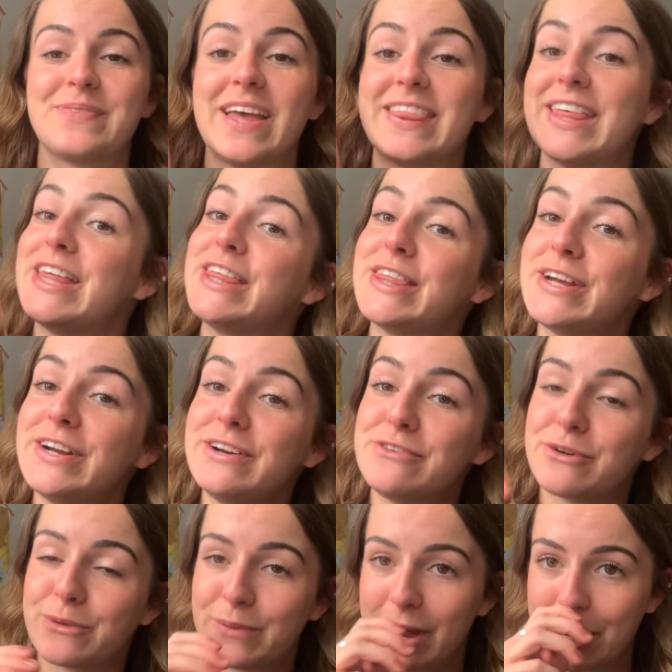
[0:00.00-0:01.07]
The third
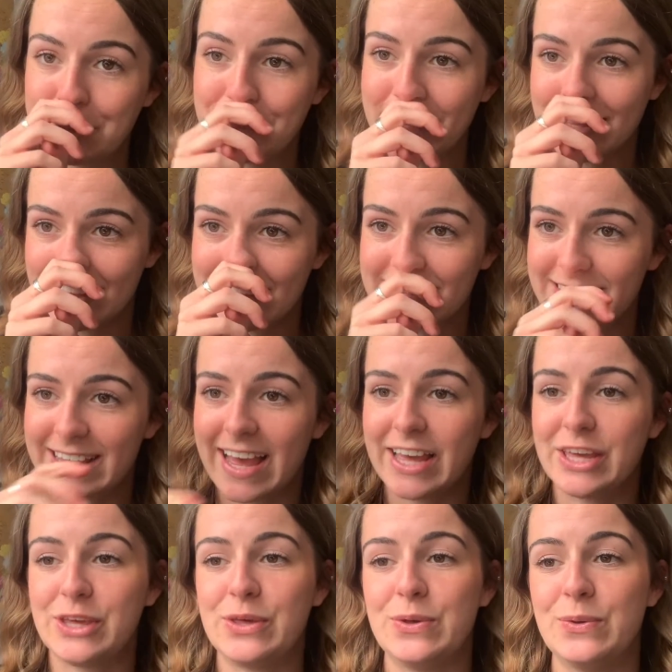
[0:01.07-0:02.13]
requirement is
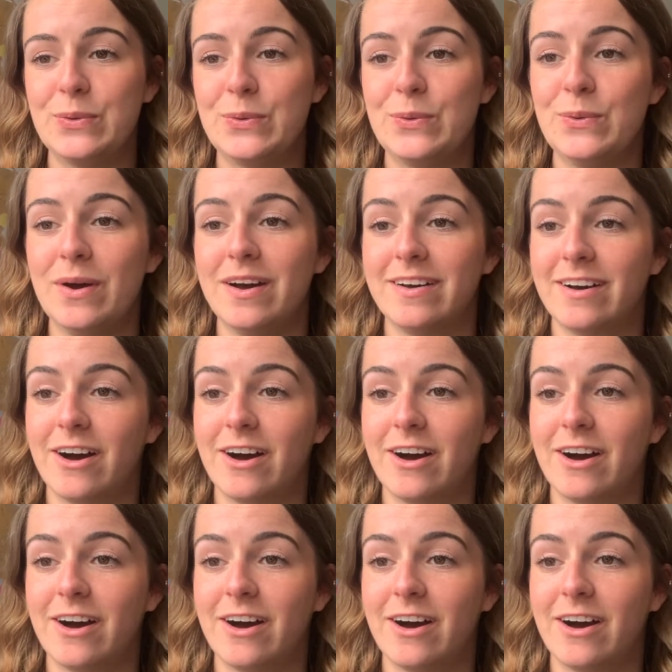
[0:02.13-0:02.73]
that you